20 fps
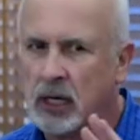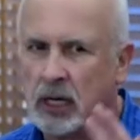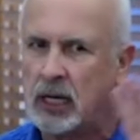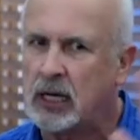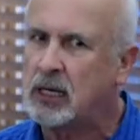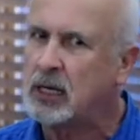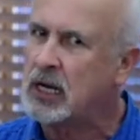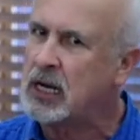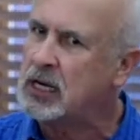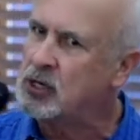
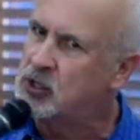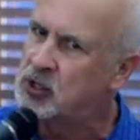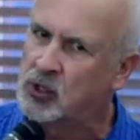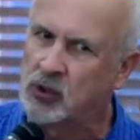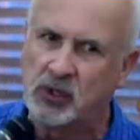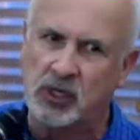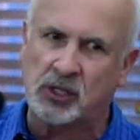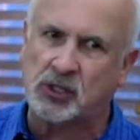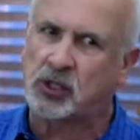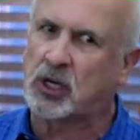And, and so
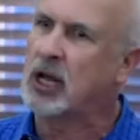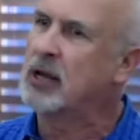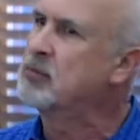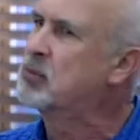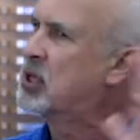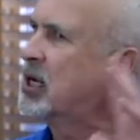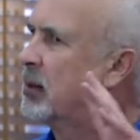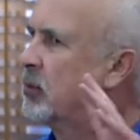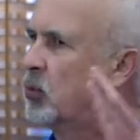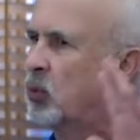this
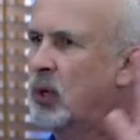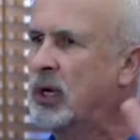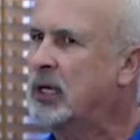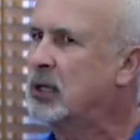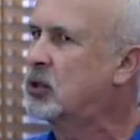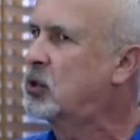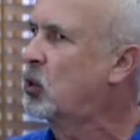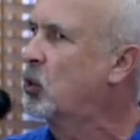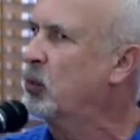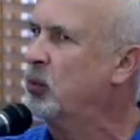comes up,
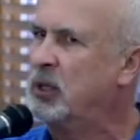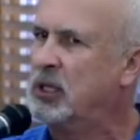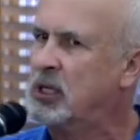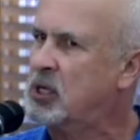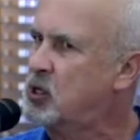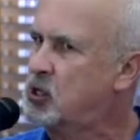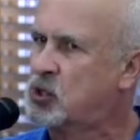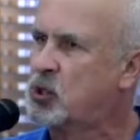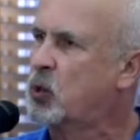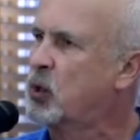Red told me
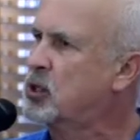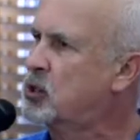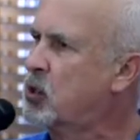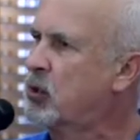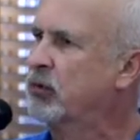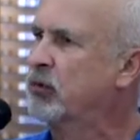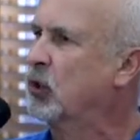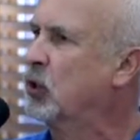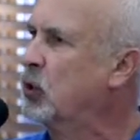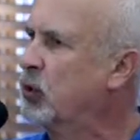these stories
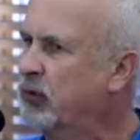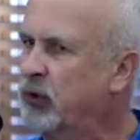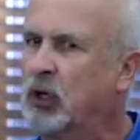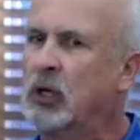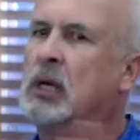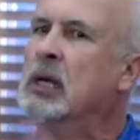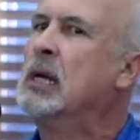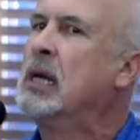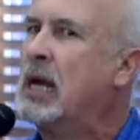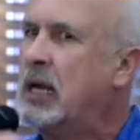over and over,
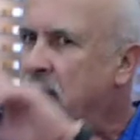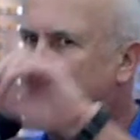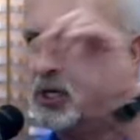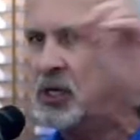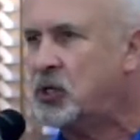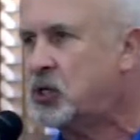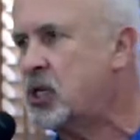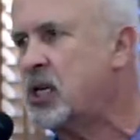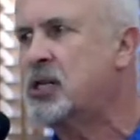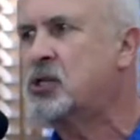and
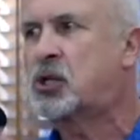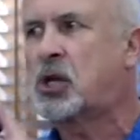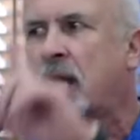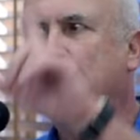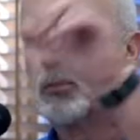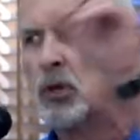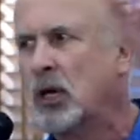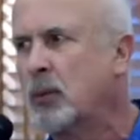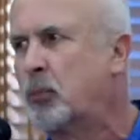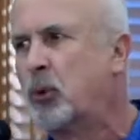these things
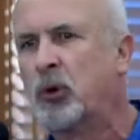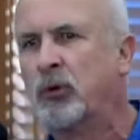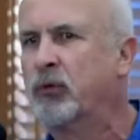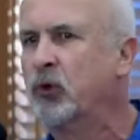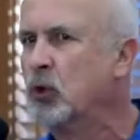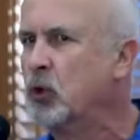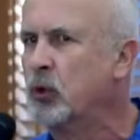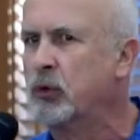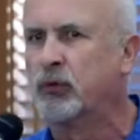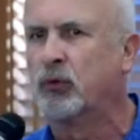come up over
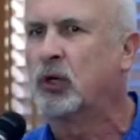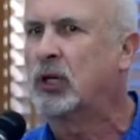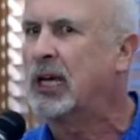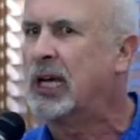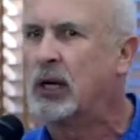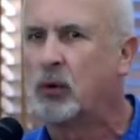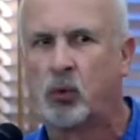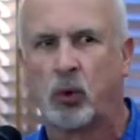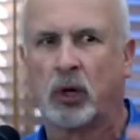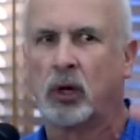and over
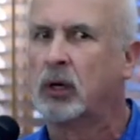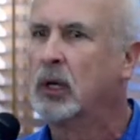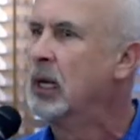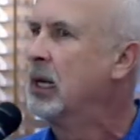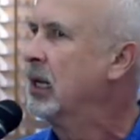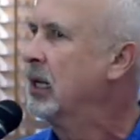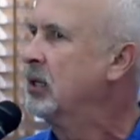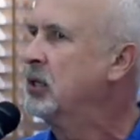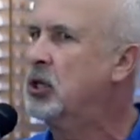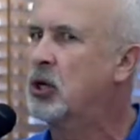again, where
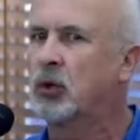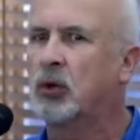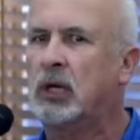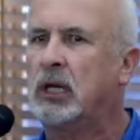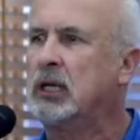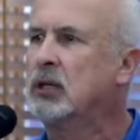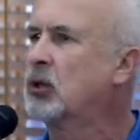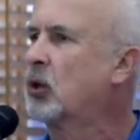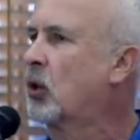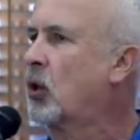you're
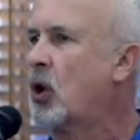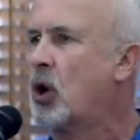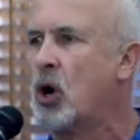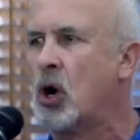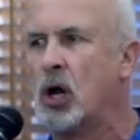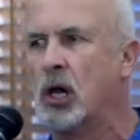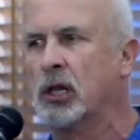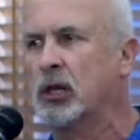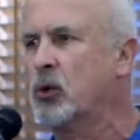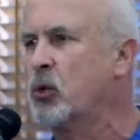either
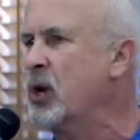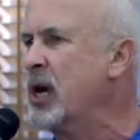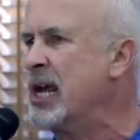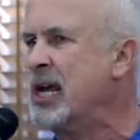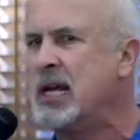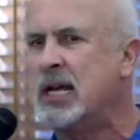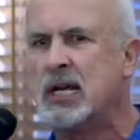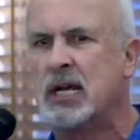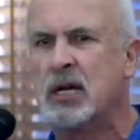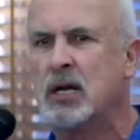all the
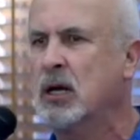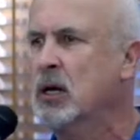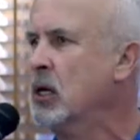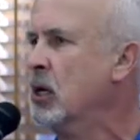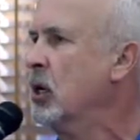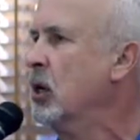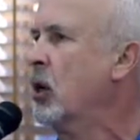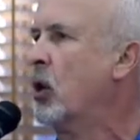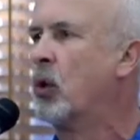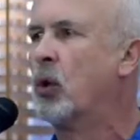way in,
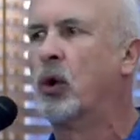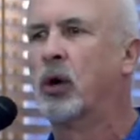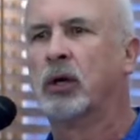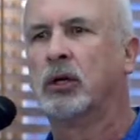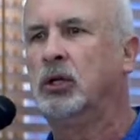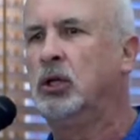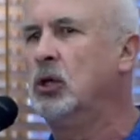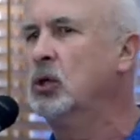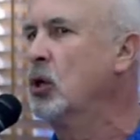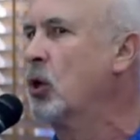
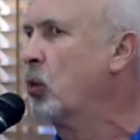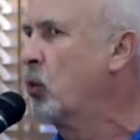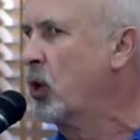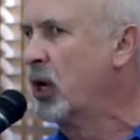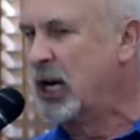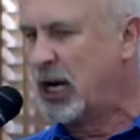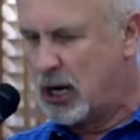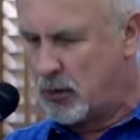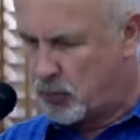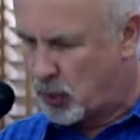or you don't
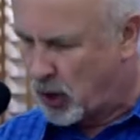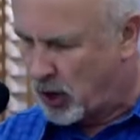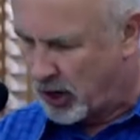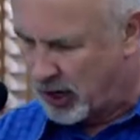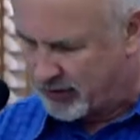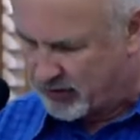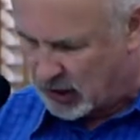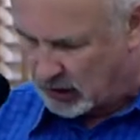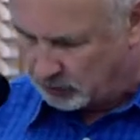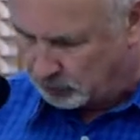want any
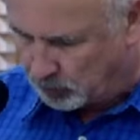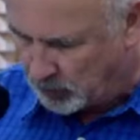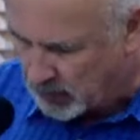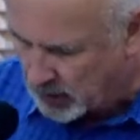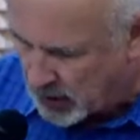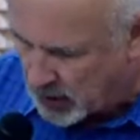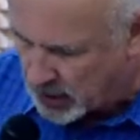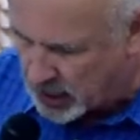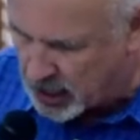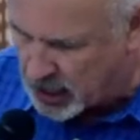part of it.